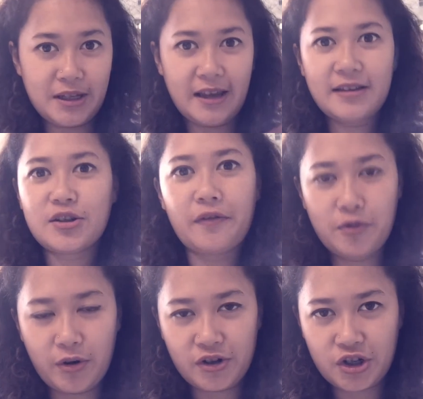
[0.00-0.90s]
here, so if you
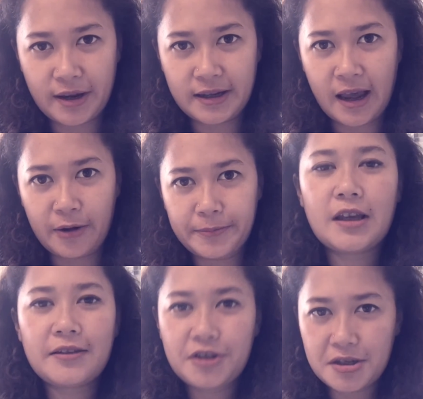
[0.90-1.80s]
want to check it out,
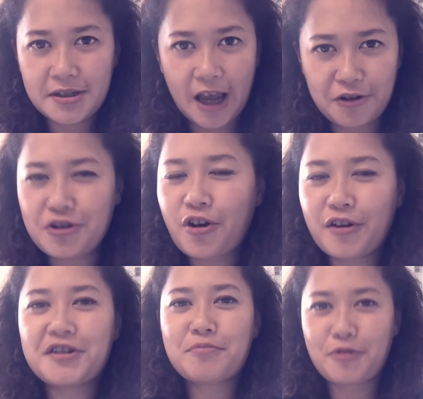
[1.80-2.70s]
this is how you're
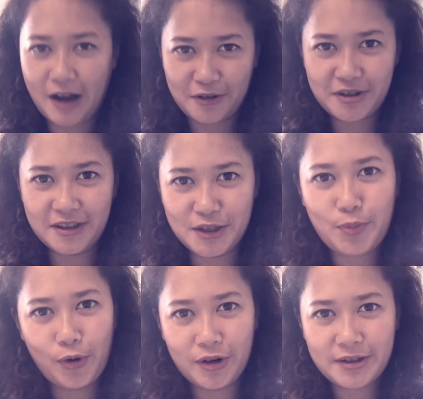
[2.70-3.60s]
going to pronounce these
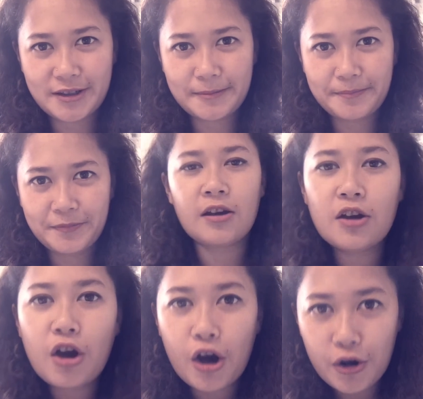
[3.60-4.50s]
words.
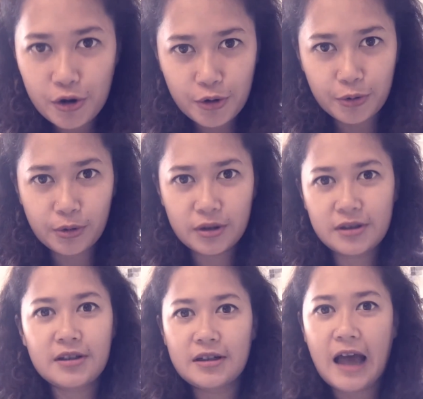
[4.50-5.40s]
Who,
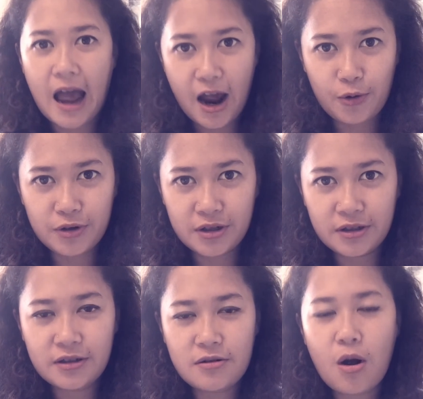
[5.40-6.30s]

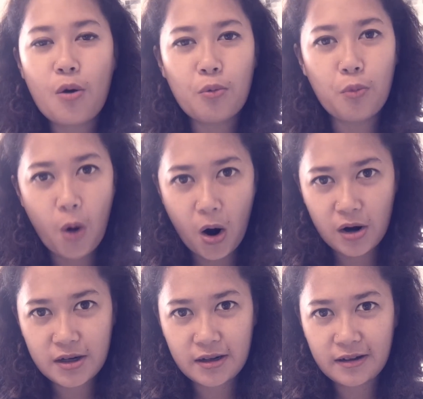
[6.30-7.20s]
hour,
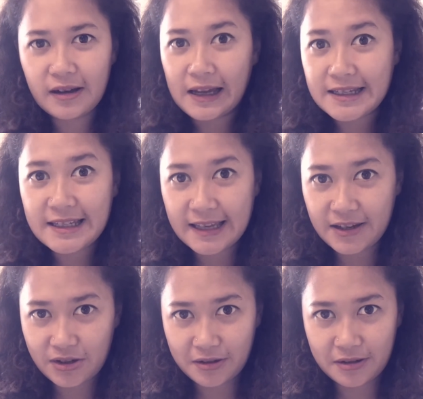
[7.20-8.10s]
walk,
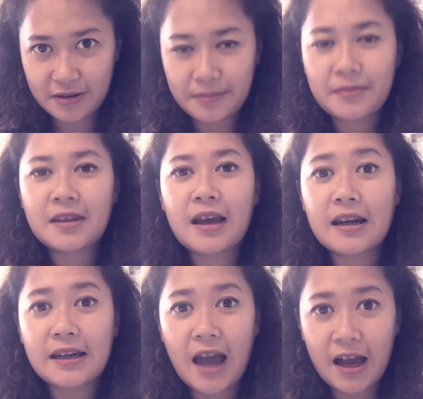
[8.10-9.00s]
scissors,
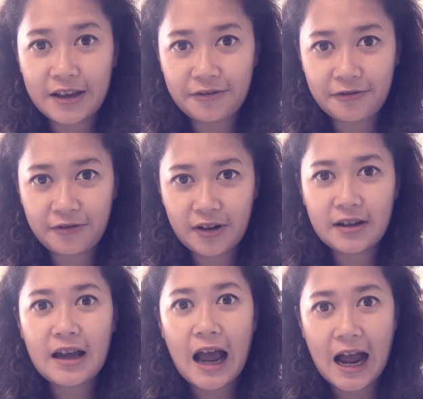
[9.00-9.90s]
knife,
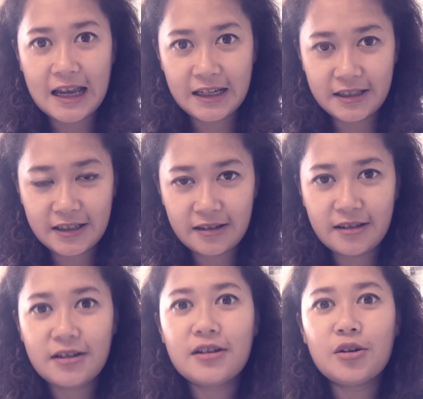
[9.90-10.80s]
island,
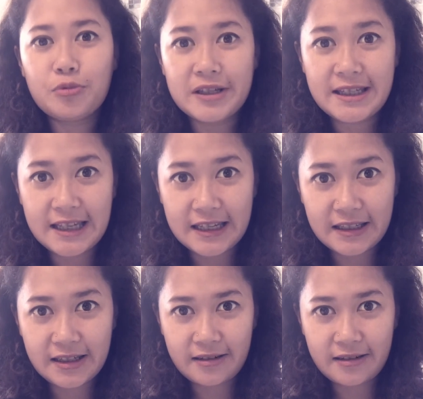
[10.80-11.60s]
receipt.